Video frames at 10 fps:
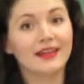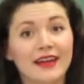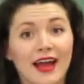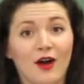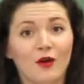
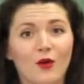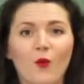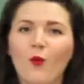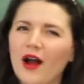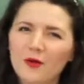Now,
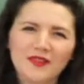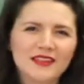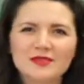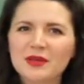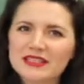why would
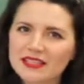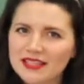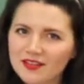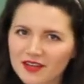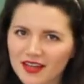this be
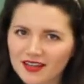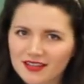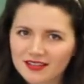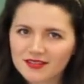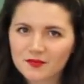significant?
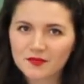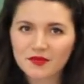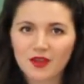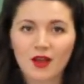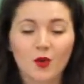
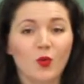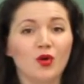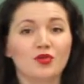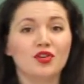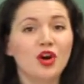
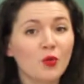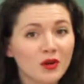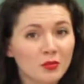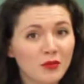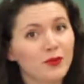Well, no
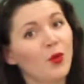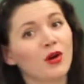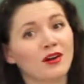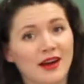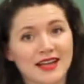one
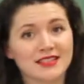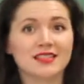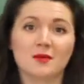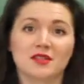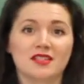before has
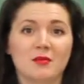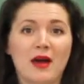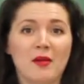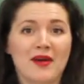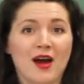attempted to
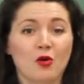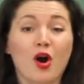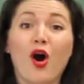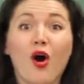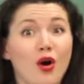map out
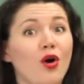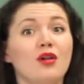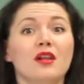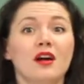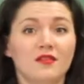
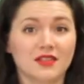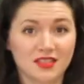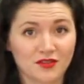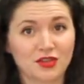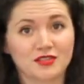all of this
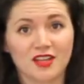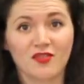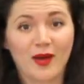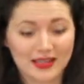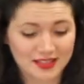diversity of
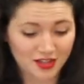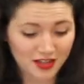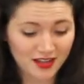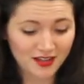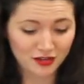
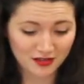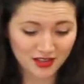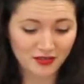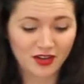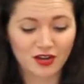bacteria that are
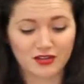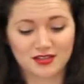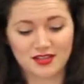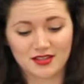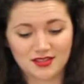living on our
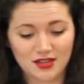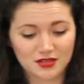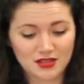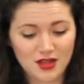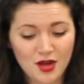skin
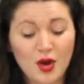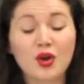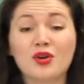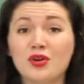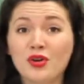cells.
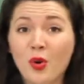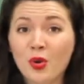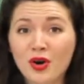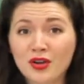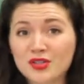
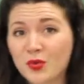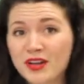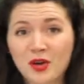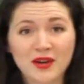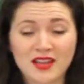Nor do we
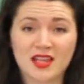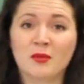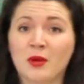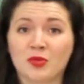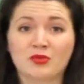know anything
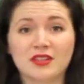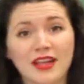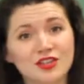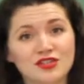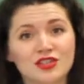about the
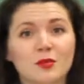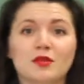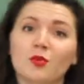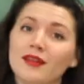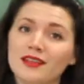relationship
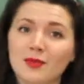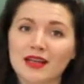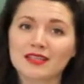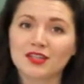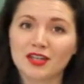between these
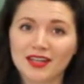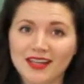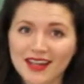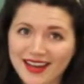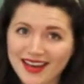
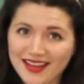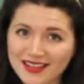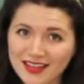bacteria and the